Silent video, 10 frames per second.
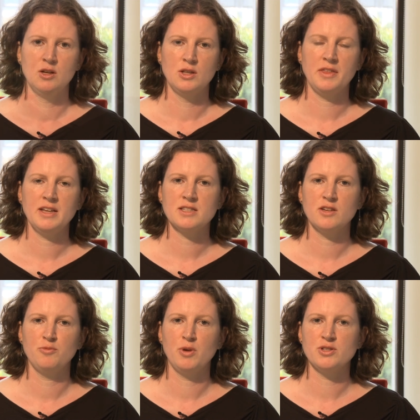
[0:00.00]
The things
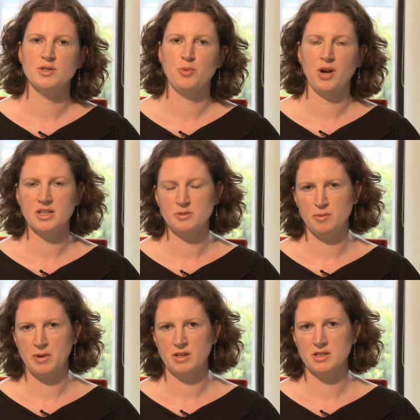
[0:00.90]
that most surprised me
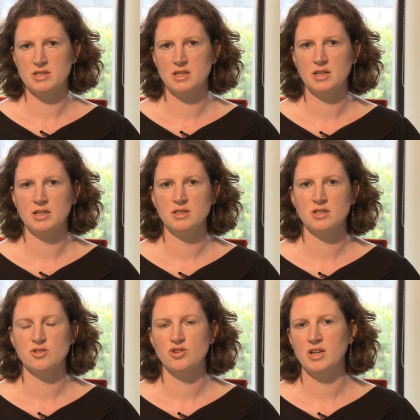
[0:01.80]
about the steel
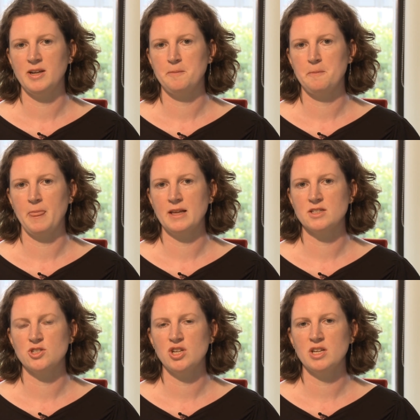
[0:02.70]
industry is
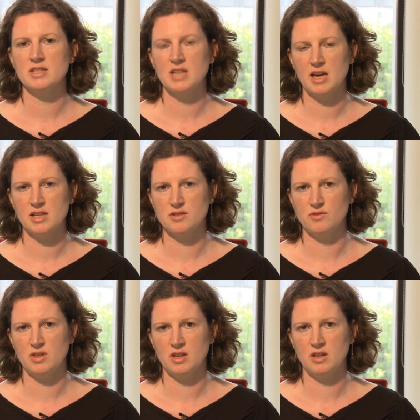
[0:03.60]
the sheer size
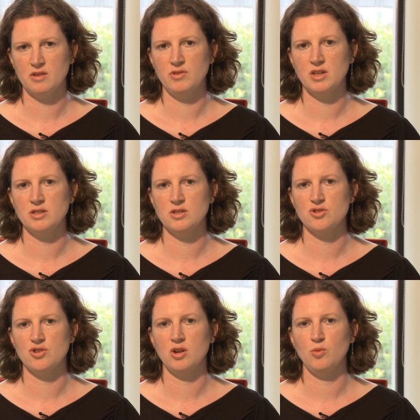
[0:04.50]
of the, of the
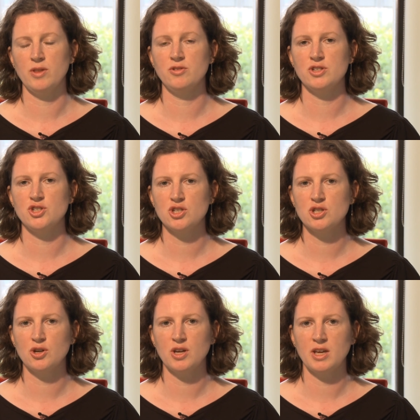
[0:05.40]
industry, whether it's just
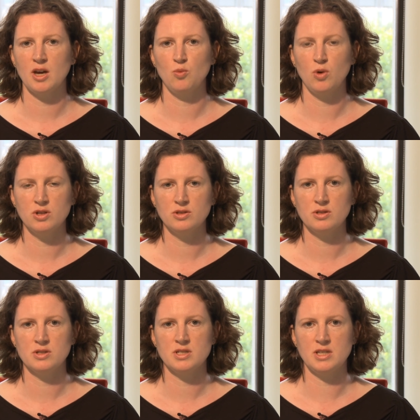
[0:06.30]
looking at one
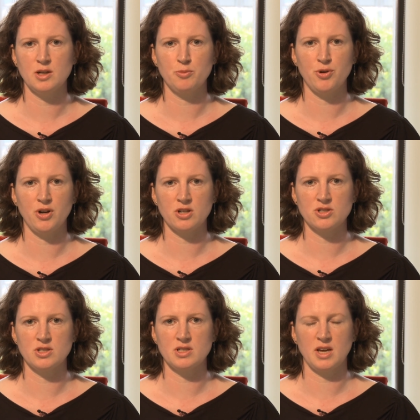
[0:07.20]
steel
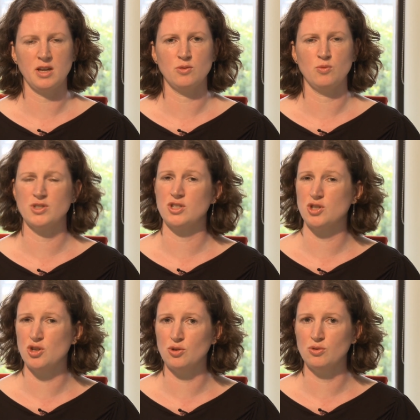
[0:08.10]
production site, which is
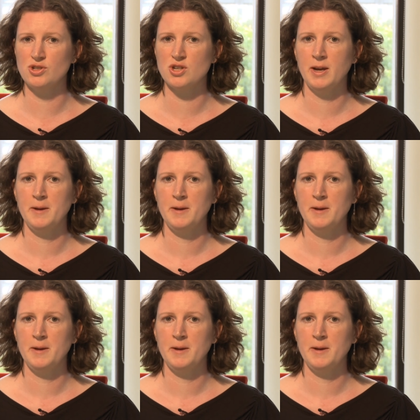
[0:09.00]
huge,